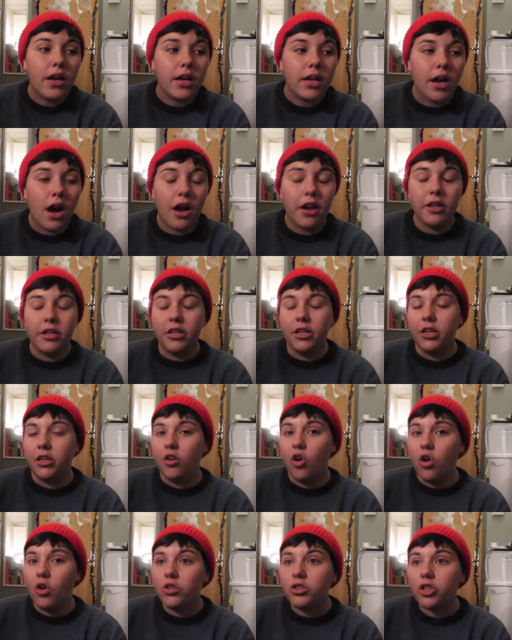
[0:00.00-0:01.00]
got in
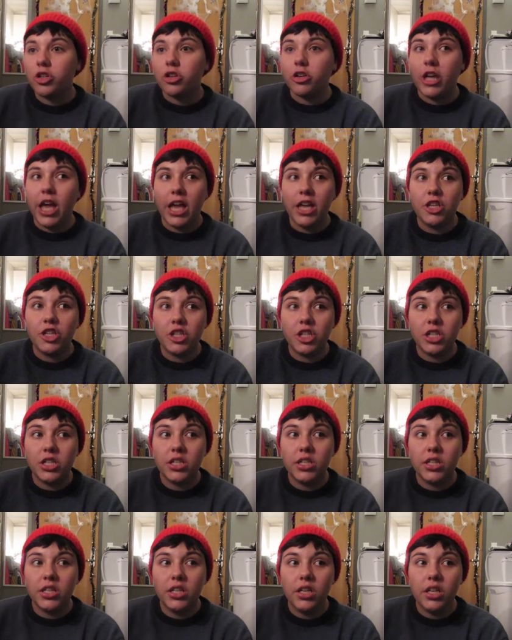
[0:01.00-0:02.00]
an
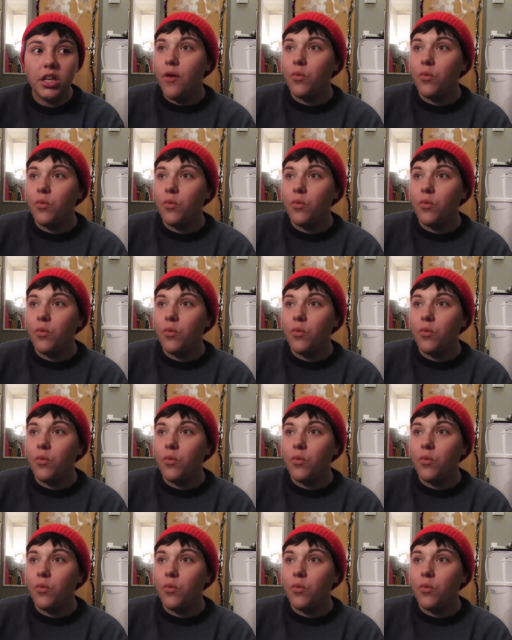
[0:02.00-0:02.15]
altercation,